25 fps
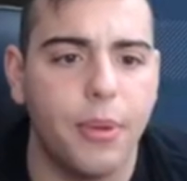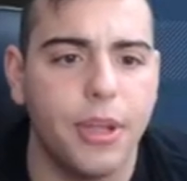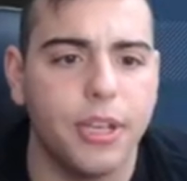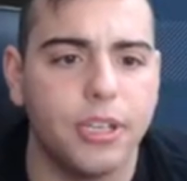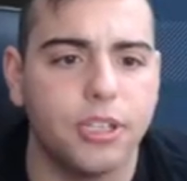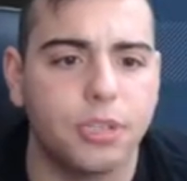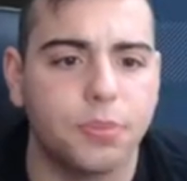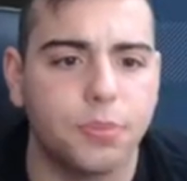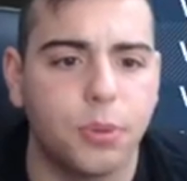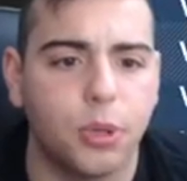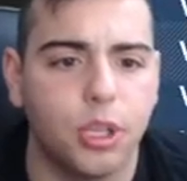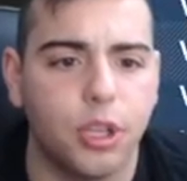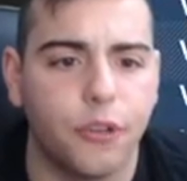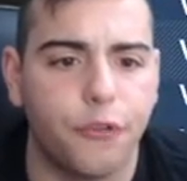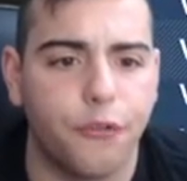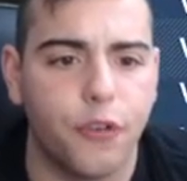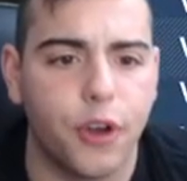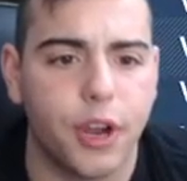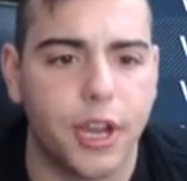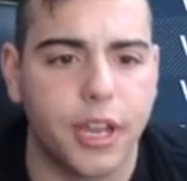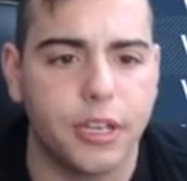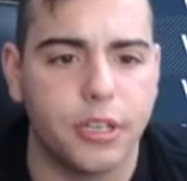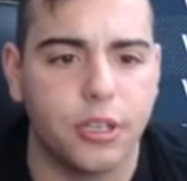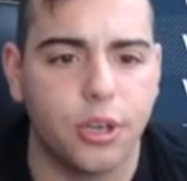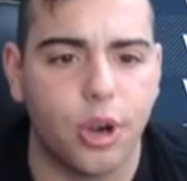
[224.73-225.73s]
We just pulled a
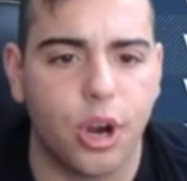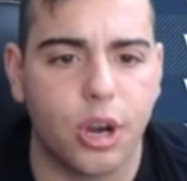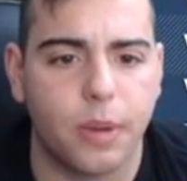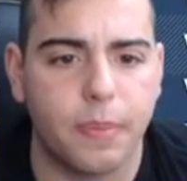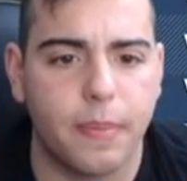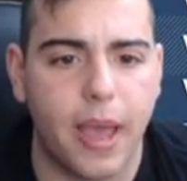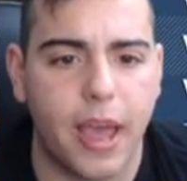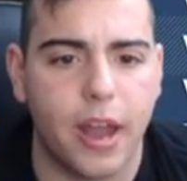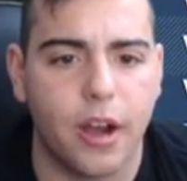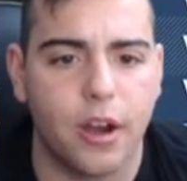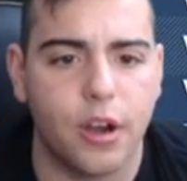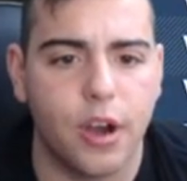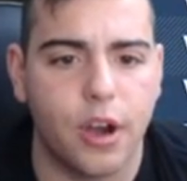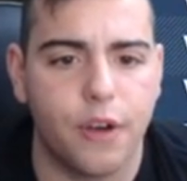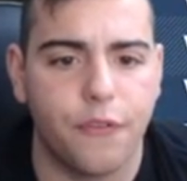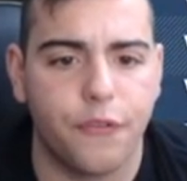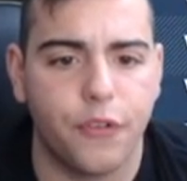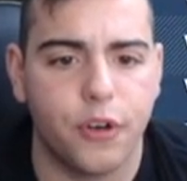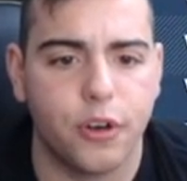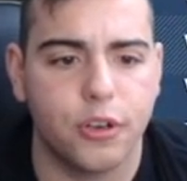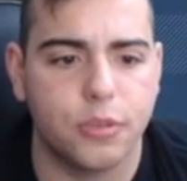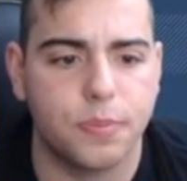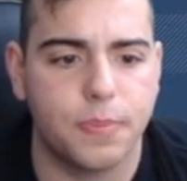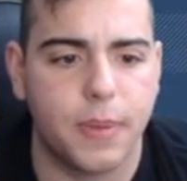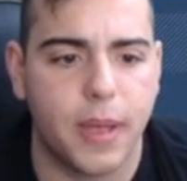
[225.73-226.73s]
freaking Dark Matter in our first